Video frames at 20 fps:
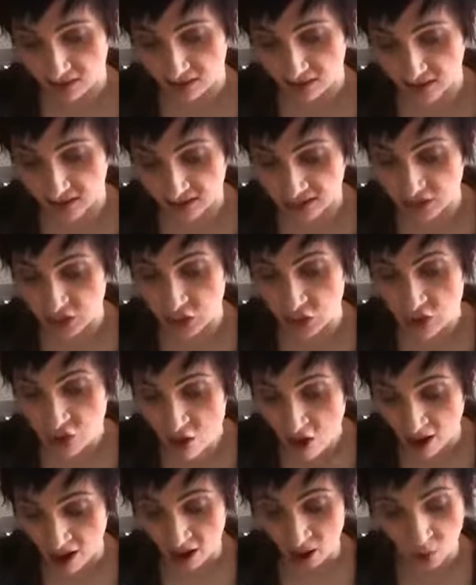This is
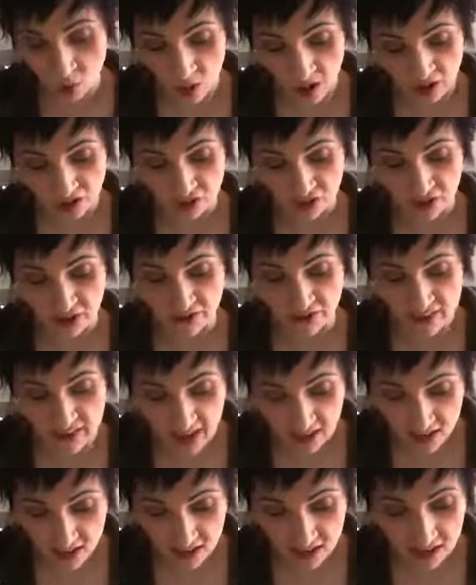not a question of
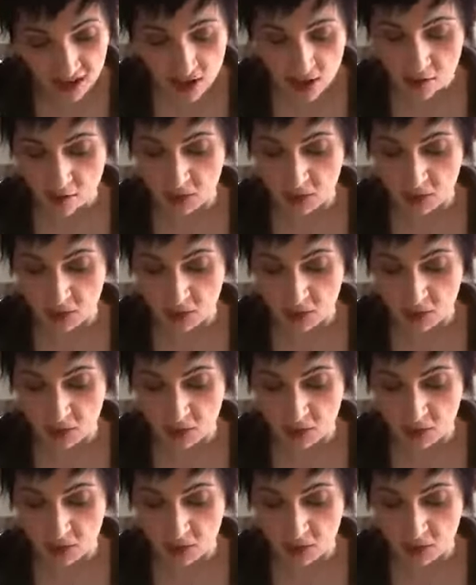dates,